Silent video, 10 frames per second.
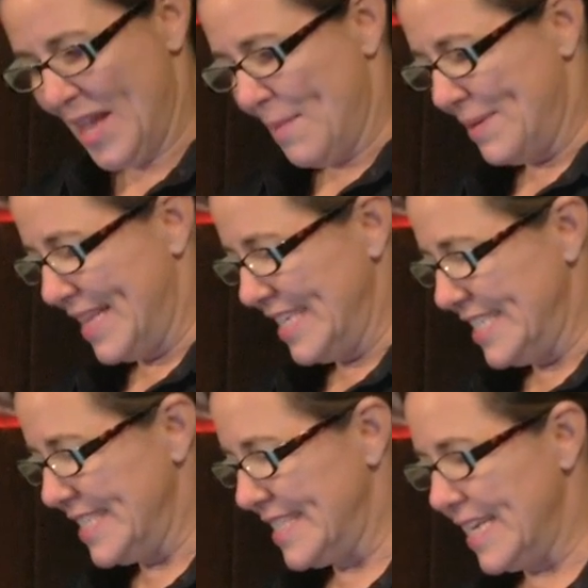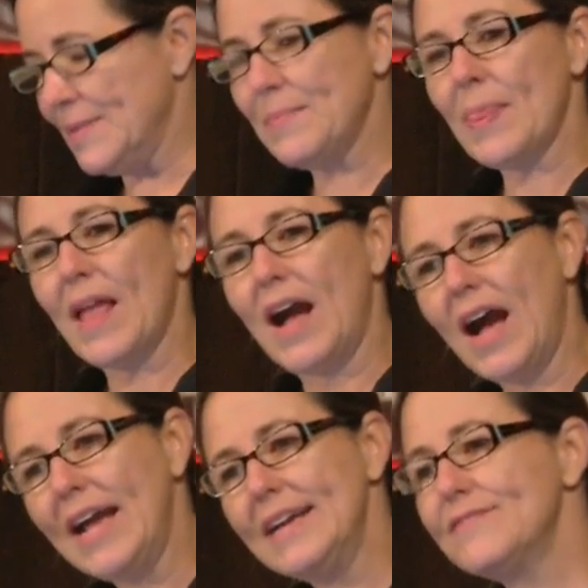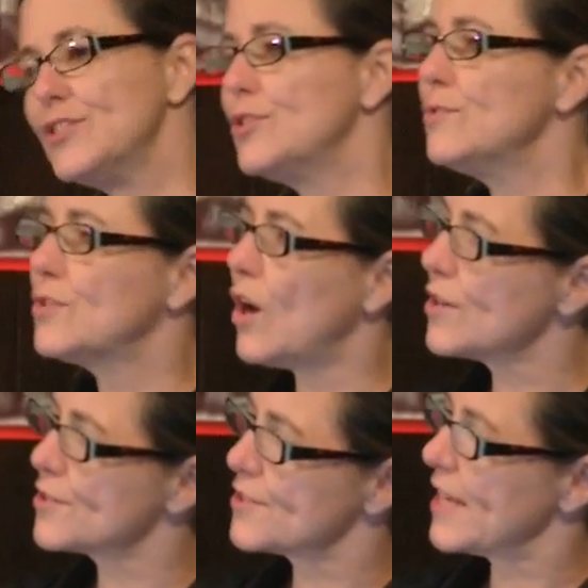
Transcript: But then she said, I have 2 daughters,